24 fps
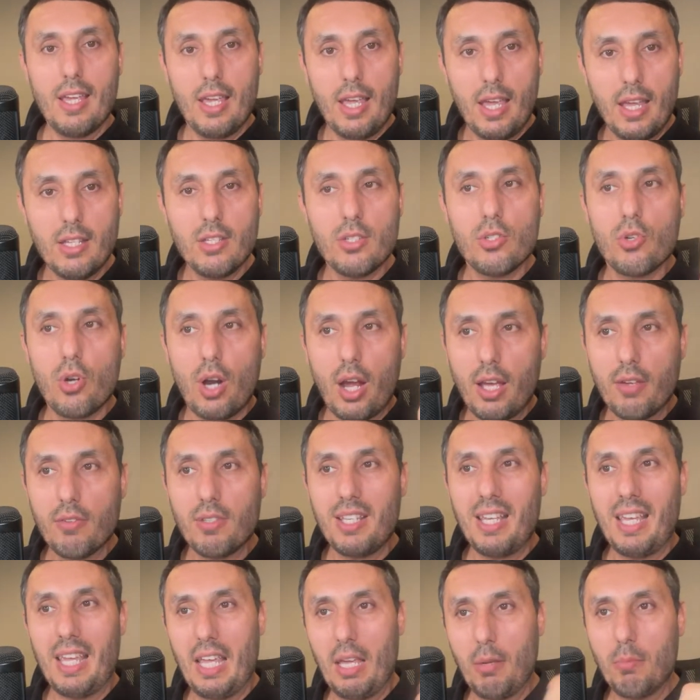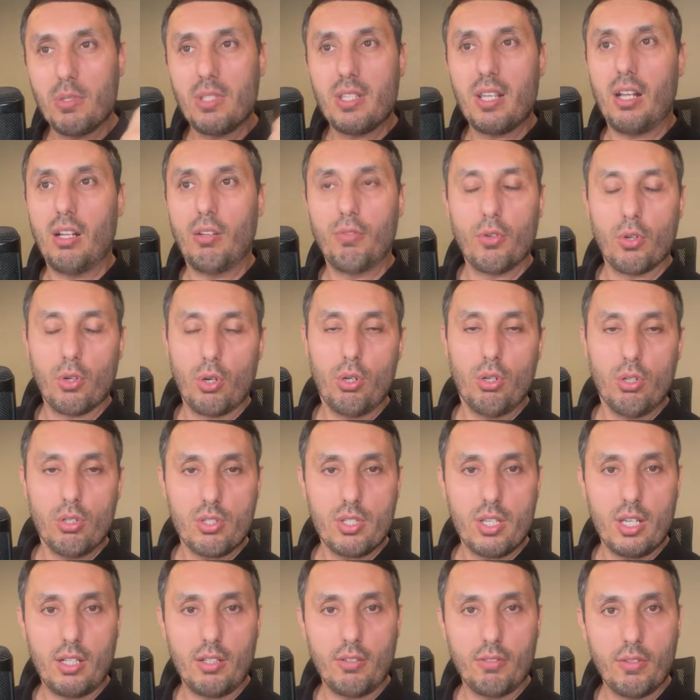and drives himself or
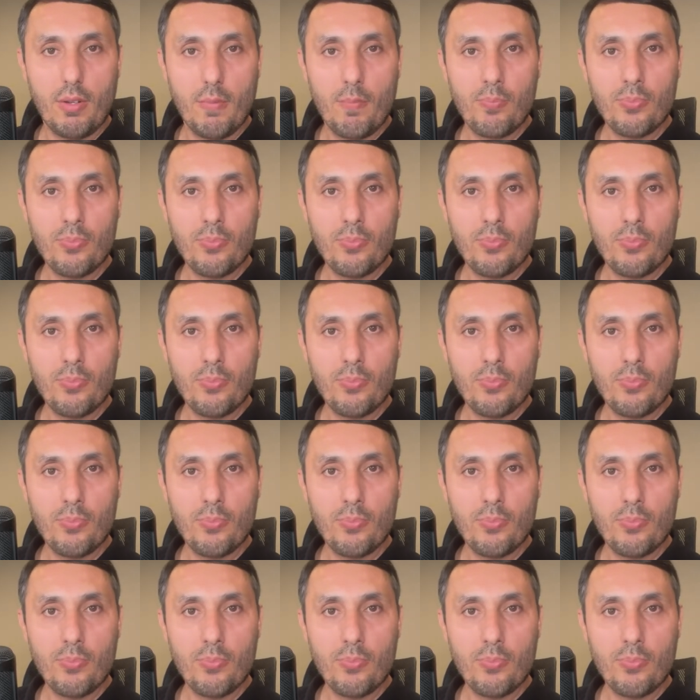herself.